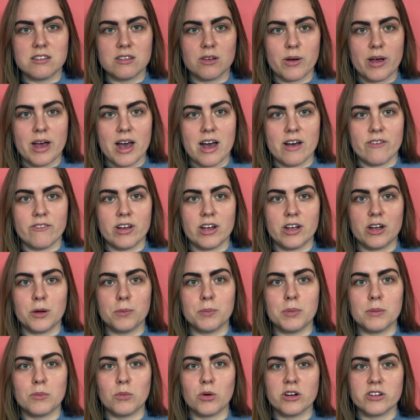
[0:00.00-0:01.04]
so I have a
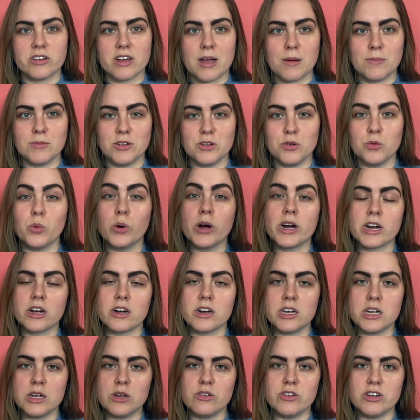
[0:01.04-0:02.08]
good bit more time to work
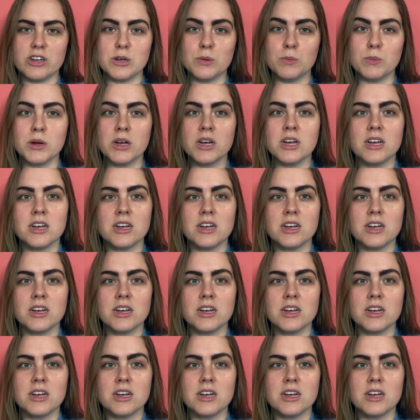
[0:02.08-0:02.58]
on YouTube.